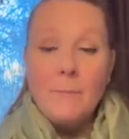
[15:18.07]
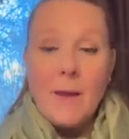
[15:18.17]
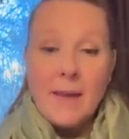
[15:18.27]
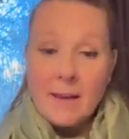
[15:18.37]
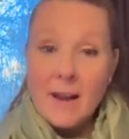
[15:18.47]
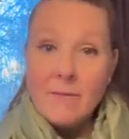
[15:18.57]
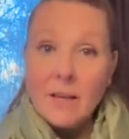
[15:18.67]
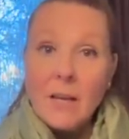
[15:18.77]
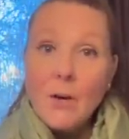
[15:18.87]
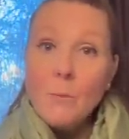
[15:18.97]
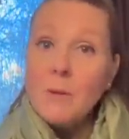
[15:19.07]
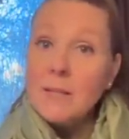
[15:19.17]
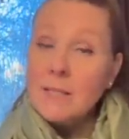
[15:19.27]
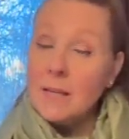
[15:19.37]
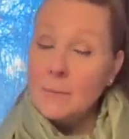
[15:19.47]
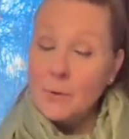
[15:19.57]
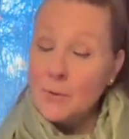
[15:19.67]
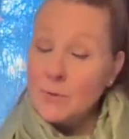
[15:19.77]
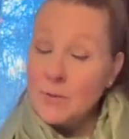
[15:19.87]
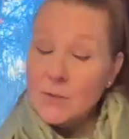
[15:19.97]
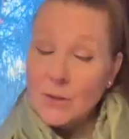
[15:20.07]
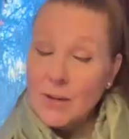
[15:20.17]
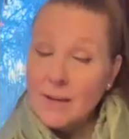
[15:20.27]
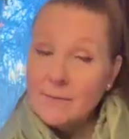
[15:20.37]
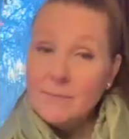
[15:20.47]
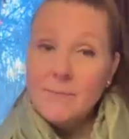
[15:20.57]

and I have the heater plugged in, it blows the circuit.